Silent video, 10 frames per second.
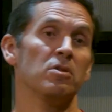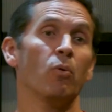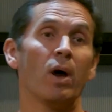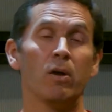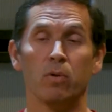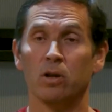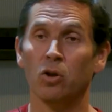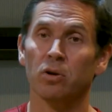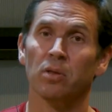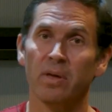the way we
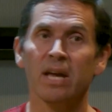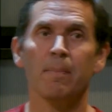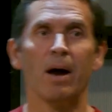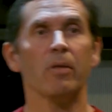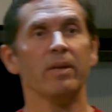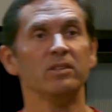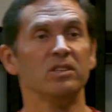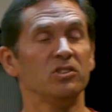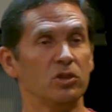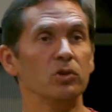think about this
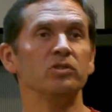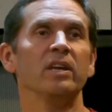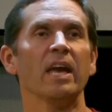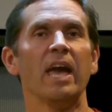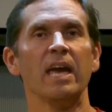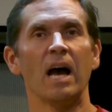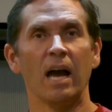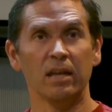is using AI